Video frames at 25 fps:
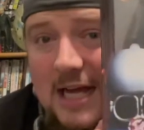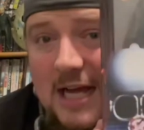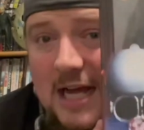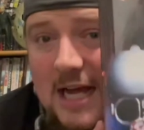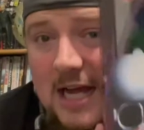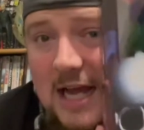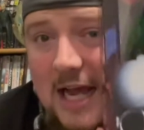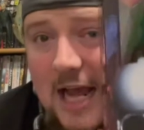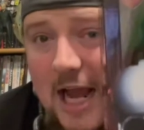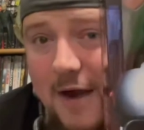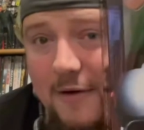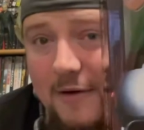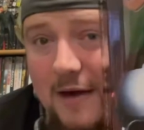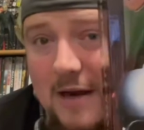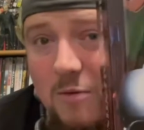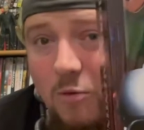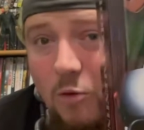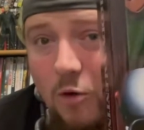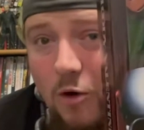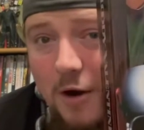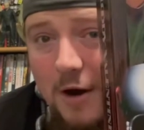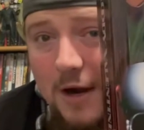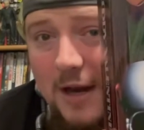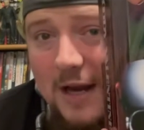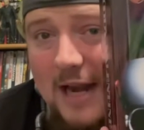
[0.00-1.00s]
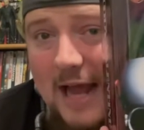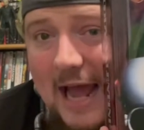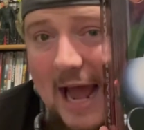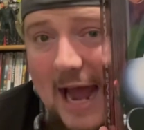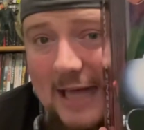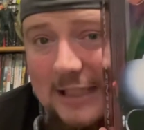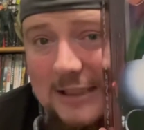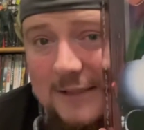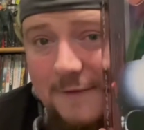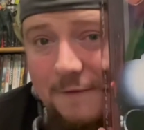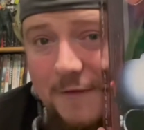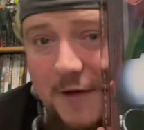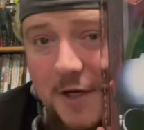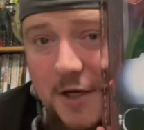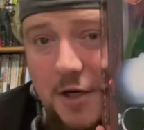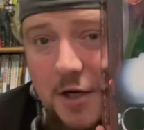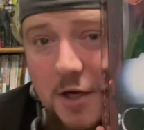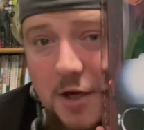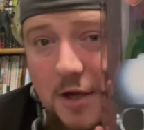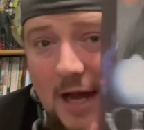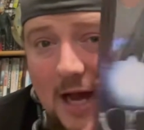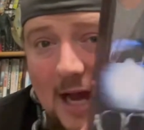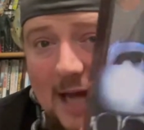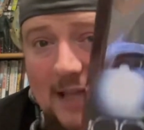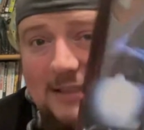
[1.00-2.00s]
Harry Warden action for you
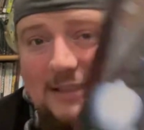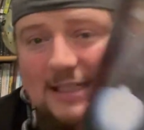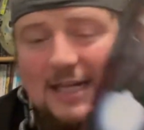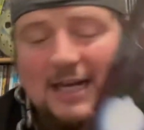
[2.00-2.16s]
guys.